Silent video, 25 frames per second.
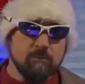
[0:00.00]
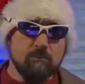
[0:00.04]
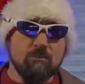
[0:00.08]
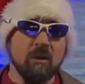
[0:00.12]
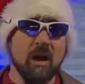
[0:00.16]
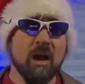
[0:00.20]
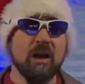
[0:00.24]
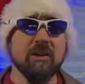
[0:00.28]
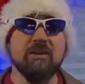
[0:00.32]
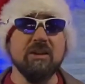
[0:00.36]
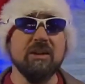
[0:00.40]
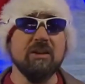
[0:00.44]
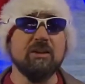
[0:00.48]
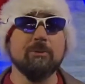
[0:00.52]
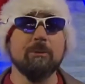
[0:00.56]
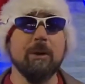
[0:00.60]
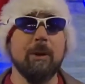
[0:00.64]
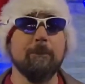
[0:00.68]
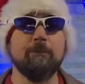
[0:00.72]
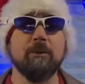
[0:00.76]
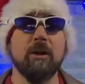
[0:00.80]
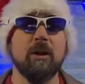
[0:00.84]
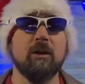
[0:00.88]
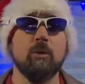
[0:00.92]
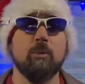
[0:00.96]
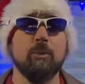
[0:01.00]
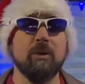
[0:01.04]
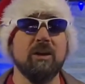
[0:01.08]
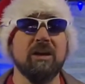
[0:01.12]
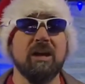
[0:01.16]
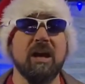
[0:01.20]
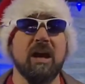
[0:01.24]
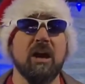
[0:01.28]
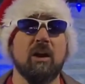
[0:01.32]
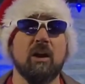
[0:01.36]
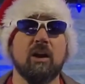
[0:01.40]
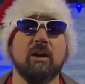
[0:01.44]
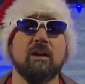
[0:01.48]
A decent update of the week.
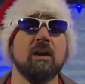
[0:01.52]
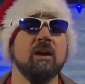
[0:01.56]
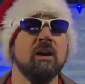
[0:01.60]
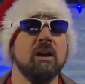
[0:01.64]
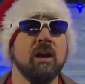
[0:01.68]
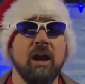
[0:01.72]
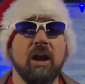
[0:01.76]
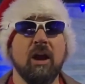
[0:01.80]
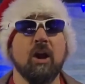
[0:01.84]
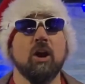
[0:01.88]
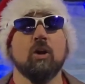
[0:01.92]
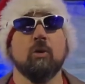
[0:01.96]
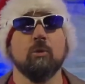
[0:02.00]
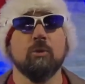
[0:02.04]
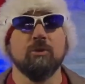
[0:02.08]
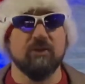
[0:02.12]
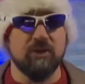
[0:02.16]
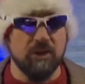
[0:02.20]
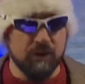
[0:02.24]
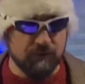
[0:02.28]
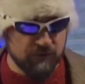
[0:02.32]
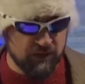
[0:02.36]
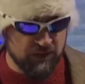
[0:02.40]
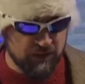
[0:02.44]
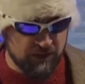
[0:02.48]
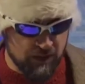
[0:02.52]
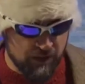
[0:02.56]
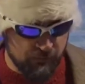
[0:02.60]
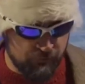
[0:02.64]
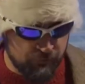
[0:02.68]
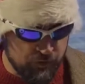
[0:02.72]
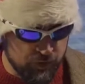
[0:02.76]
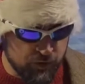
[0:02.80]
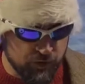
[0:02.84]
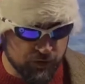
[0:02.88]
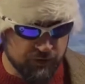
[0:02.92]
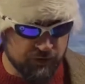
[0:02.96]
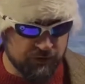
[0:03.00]
Eric Eric was given a gift.
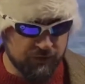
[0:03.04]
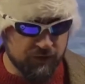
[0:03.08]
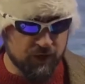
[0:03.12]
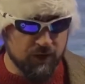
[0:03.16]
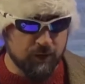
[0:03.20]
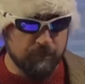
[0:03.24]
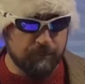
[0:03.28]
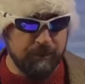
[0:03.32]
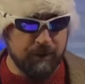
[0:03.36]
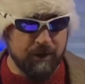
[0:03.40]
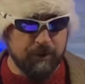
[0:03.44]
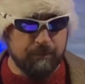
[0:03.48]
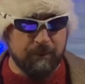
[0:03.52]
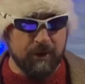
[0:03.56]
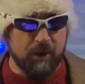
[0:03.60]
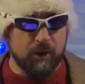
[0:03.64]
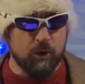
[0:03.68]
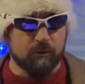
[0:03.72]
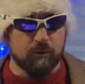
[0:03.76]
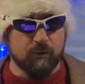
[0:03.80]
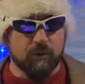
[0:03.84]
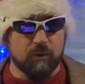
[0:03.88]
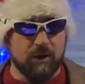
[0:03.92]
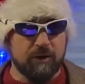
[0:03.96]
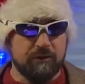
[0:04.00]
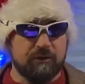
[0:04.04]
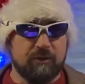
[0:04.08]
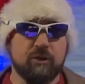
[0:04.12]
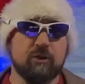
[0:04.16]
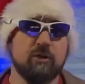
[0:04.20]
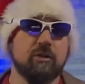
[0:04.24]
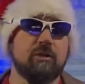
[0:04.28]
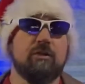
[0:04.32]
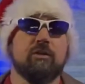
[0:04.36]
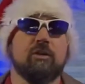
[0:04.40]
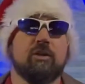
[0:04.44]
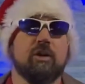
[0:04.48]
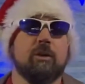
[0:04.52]
He could have started Big Ben over Russ. He could
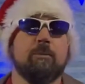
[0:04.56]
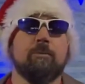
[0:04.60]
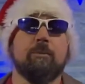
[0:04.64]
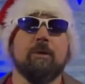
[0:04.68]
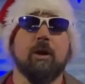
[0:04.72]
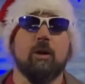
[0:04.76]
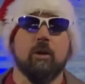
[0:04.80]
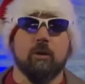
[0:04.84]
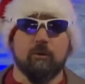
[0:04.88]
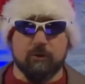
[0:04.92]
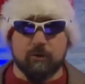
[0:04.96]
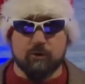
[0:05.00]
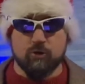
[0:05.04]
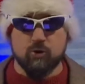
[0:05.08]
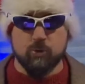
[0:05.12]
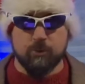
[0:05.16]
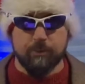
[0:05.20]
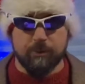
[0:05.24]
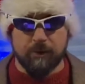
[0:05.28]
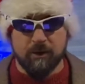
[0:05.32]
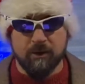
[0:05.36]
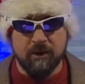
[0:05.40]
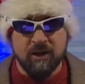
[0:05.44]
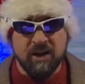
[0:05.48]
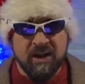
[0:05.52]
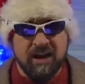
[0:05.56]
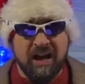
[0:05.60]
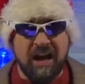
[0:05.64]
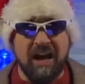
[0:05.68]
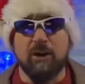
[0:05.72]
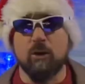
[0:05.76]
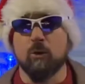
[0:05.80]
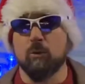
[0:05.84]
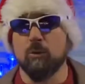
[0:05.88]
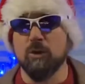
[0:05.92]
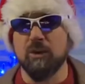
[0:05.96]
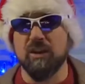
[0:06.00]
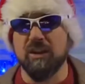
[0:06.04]
have started Brown over Cooper. I
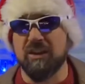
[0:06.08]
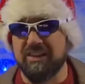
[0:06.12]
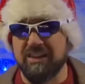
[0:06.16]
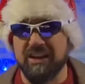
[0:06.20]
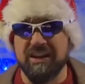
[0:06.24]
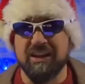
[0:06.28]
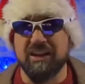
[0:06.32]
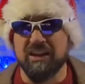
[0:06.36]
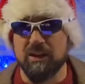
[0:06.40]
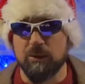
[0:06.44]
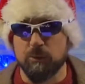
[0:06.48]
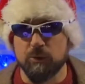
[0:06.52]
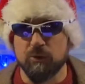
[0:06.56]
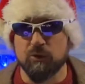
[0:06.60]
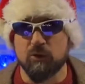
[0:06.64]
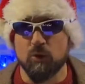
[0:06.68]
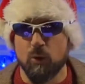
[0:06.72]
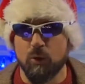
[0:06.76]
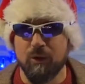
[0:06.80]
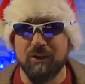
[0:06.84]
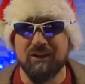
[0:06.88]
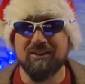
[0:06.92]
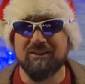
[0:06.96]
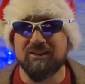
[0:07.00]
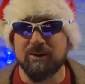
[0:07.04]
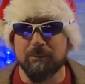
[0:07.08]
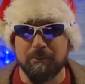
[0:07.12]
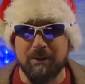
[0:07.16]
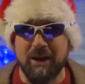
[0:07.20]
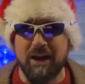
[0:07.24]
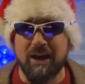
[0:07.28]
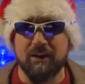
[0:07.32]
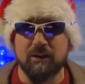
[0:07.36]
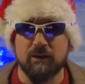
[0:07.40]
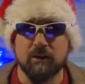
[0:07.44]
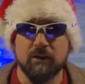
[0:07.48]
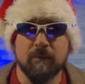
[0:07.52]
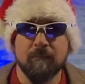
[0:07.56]
don't really think it was going to
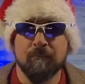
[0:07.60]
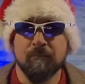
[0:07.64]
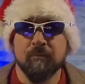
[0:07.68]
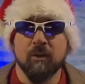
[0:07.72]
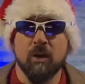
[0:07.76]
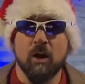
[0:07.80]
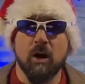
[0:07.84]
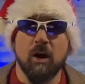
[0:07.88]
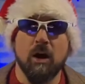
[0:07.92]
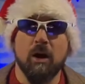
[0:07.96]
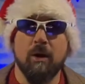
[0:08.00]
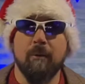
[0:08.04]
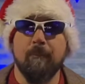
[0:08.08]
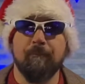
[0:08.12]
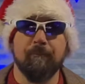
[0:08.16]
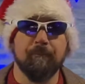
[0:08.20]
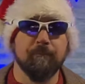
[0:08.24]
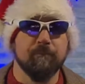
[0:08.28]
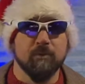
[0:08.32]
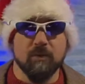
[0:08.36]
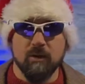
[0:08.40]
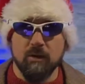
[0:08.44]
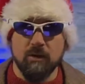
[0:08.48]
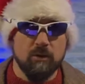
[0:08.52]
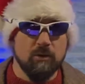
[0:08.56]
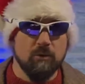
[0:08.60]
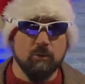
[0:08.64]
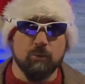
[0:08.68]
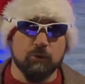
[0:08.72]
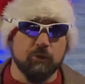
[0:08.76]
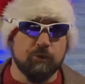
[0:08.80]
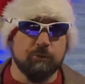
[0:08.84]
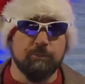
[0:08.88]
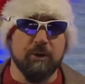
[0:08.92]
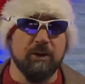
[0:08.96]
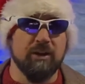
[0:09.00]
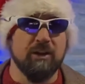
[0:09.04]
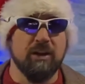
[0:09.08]
matter. Um, we're
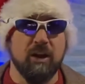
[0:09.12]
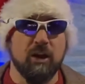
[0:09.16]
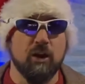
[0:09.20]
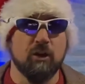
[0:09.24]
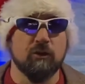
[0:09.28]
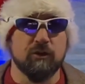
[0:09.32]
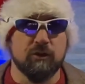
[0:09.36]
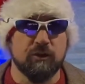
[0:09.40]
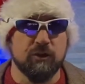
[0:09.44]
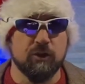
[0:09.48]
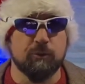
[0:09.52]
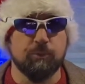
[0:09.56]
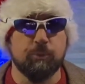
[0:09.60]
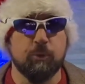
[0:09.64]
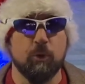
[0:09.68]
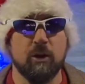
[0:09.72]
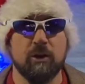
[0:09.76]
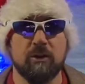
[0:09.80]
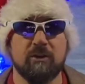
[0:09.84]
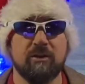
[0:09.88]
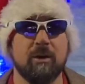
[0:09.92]
splitting hairs at this point.